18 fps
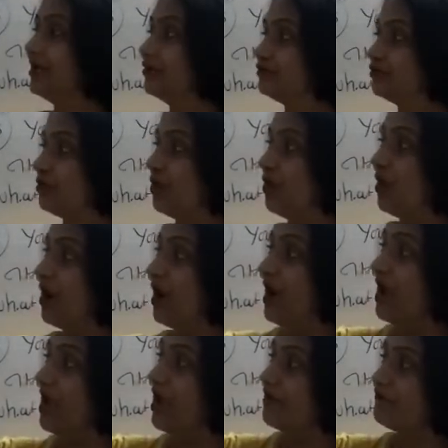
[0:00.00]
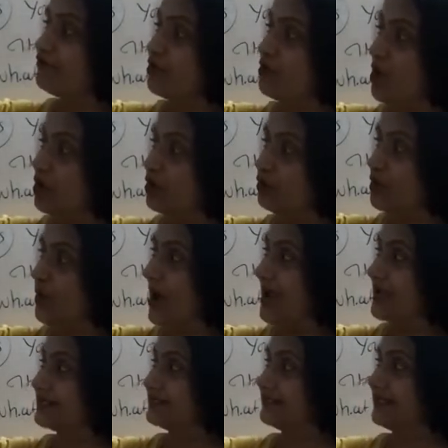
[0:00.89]
So, if you want to
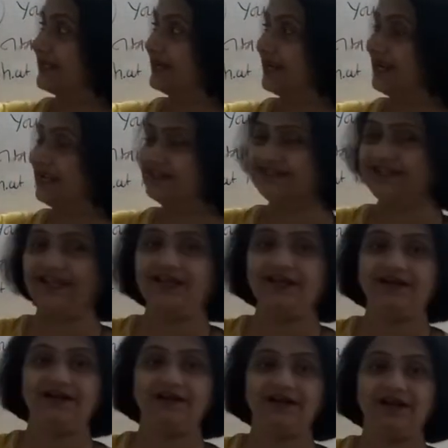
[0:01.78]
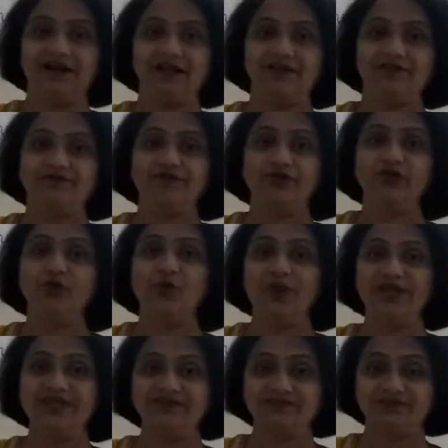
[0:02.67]
ask the reason for
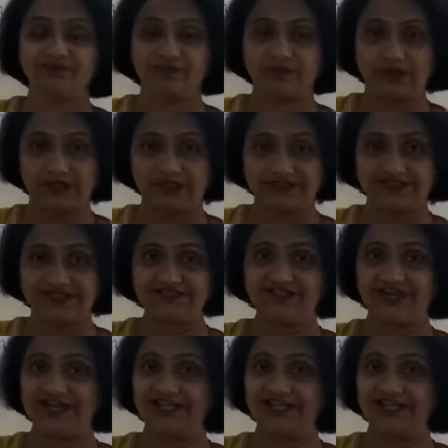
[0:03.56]
doing such